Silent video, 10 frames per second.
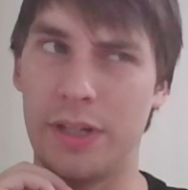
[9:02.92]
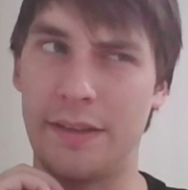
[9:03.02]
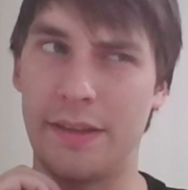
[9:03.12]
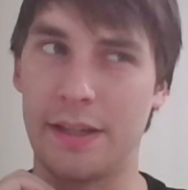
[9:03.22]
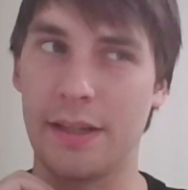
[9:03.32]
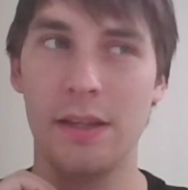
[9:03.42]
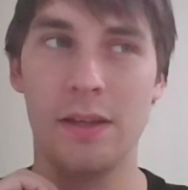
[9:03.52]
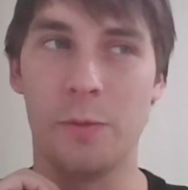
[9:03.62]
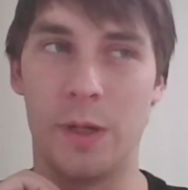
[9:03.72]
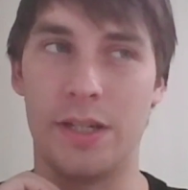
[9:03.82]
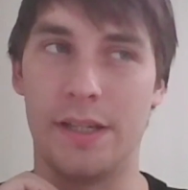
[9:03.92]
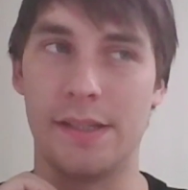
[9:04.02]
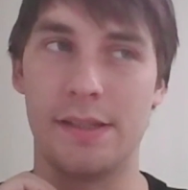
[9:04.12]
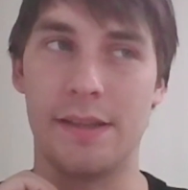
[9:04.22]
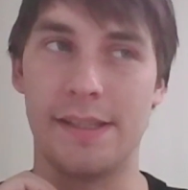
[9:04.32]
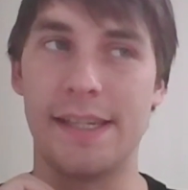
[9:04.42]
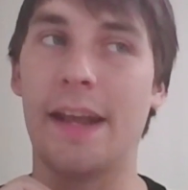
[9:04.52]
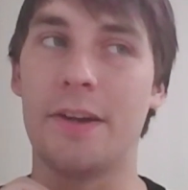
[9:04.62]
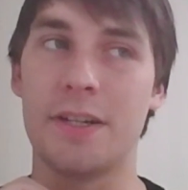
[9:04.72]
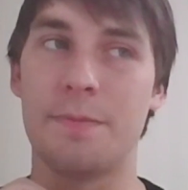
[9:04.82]
I think, which is the
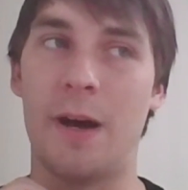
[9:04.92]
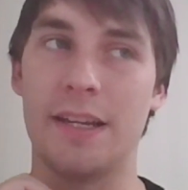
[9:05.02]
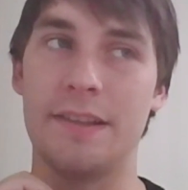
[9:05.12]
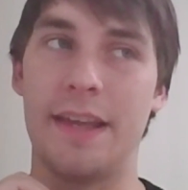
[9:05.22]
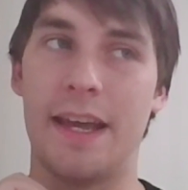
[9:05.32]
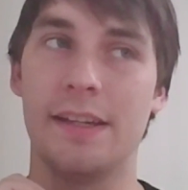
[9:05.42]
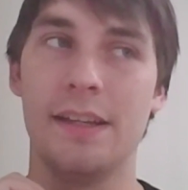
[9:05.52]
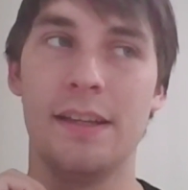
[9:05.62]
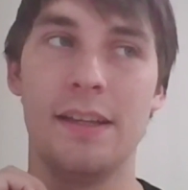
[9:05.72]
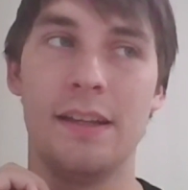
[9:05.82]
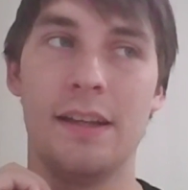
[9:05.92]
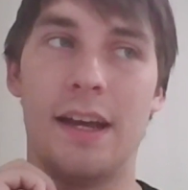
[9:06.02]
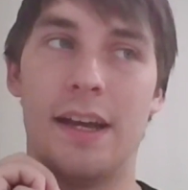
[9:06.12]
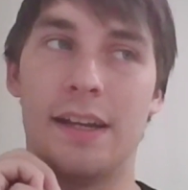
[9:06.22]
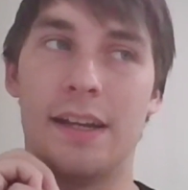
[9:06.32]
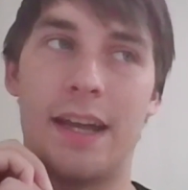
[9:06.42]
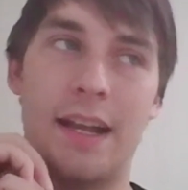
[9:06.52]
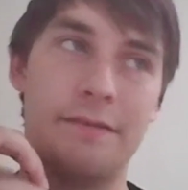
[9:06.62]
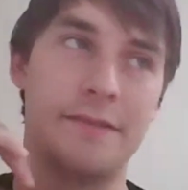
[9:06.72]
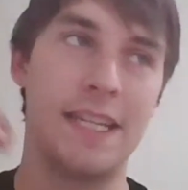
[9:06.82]
standards body that uh,
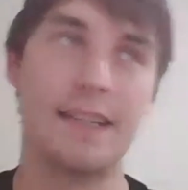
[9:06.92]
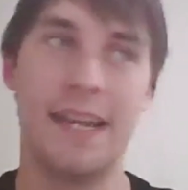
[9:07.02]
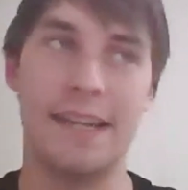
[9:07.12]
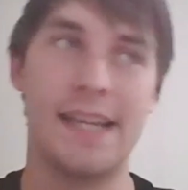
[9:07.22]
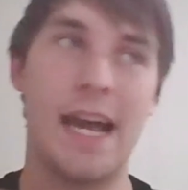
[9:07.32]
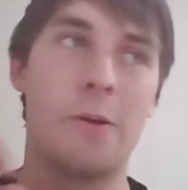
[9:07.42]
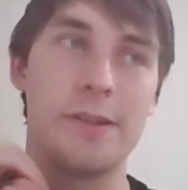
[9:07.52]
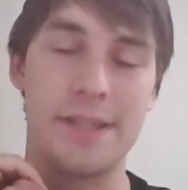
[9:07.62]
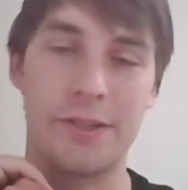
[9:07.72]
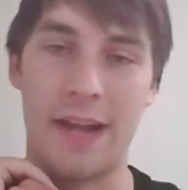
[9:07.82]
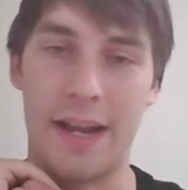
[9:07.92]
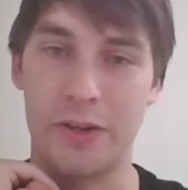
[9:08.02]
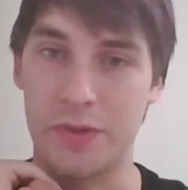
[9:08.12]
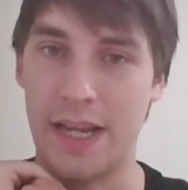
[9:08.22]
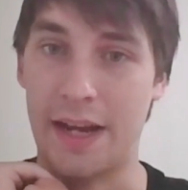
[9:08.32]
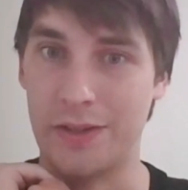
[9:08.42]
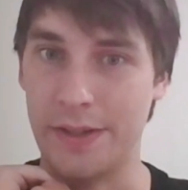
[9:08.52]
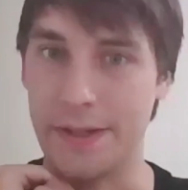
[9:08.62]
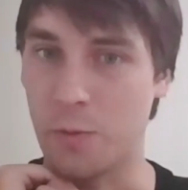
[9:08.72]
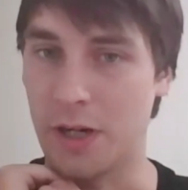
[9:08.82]
kind of dictates how all these trackers
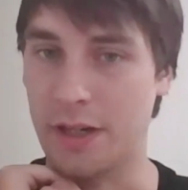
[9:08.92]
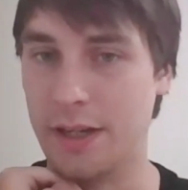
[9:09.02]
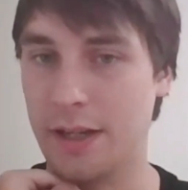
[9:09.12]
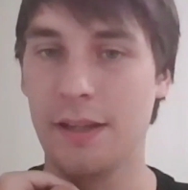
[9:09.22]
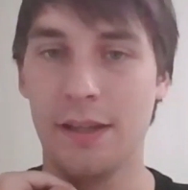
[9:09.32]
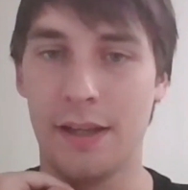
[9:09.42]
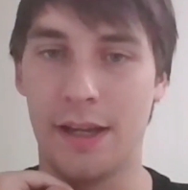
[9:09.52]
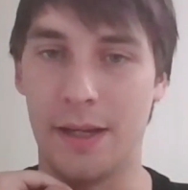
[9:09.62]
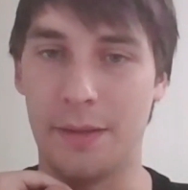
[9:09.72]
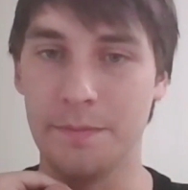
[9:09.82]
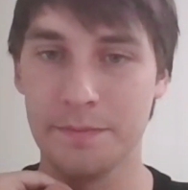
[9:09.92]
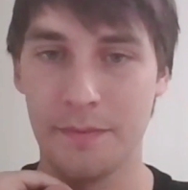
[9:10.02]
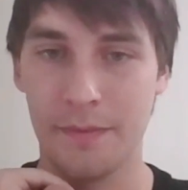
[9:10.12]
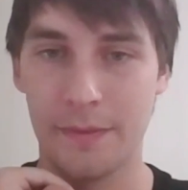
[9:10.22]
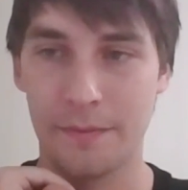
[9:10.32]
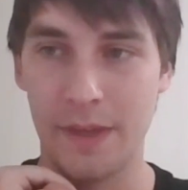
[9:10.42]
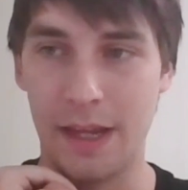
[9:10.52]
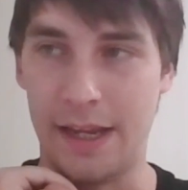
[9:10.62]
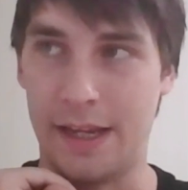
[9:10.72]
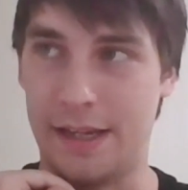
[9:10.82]
actually work. Um,
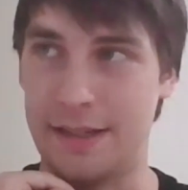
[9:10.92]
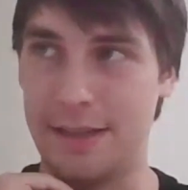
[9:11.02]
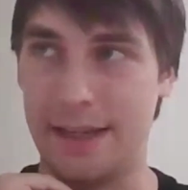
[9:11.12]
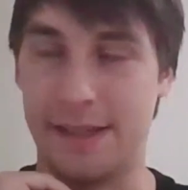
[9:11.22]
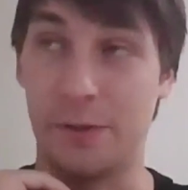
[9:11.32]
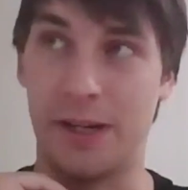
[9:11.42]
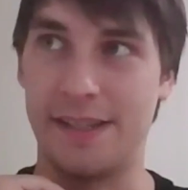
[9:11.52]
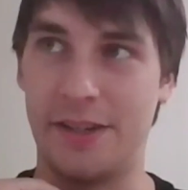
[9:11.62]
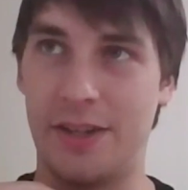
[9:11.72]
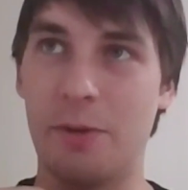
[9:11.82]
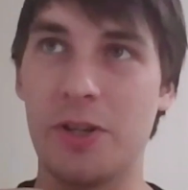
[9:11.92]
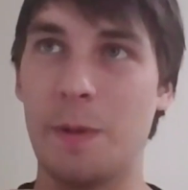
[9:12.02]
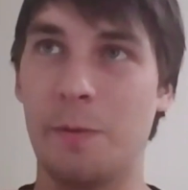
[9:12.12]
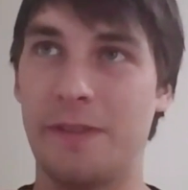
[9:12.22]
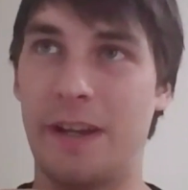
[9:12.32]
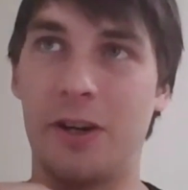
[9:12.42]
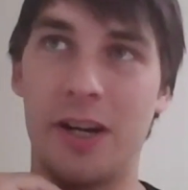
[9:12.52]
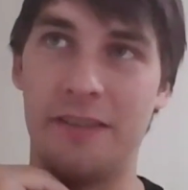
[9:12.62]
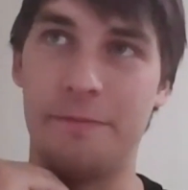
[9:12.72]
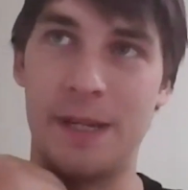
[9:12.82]
and it's an organization that most people have never
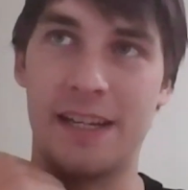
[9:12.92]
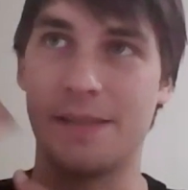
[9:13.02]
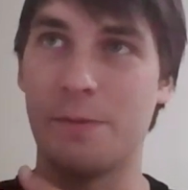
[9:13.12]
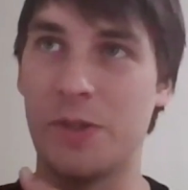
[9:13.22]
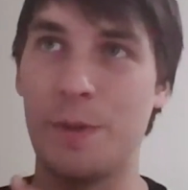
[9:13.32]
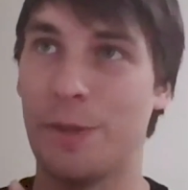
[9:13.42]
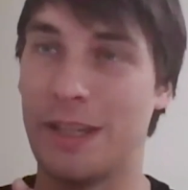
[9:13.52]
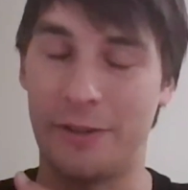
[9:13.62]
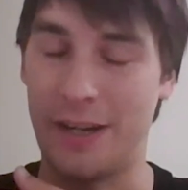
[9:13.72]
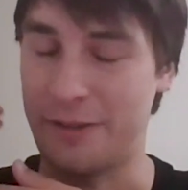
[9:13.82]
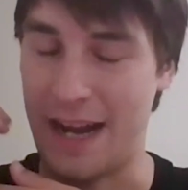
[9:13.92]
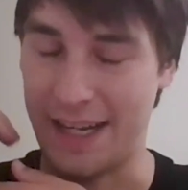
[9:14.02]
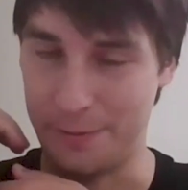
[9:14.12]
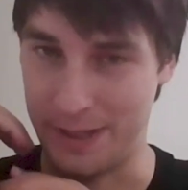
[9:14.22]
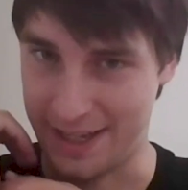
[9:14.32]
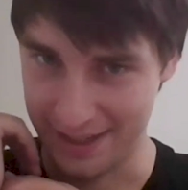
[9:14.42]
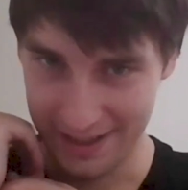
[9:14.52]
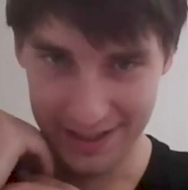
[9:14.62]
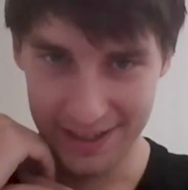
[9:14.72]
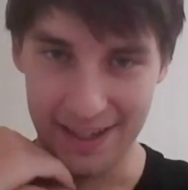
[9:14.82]
heard of because most people never interact with it
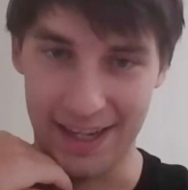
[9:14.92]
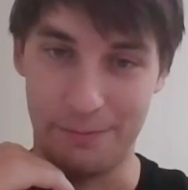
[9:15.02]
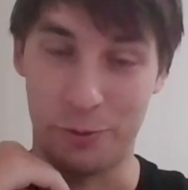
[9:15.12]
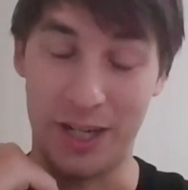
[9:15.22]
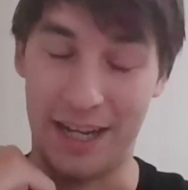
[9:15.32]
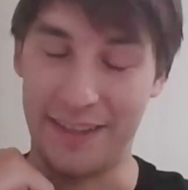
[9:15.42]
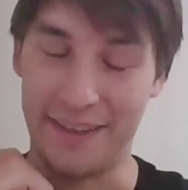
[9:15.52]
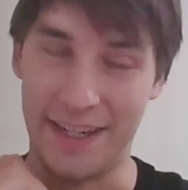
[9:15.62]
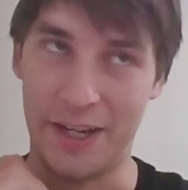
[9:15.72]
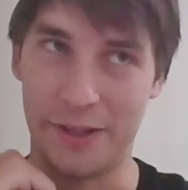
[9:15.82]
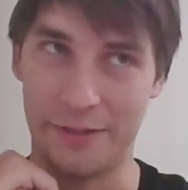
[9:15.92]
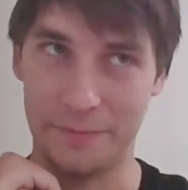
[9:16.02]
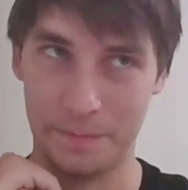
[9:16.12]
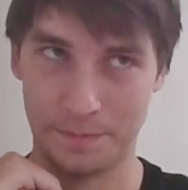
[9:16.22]
um, or not that they know of.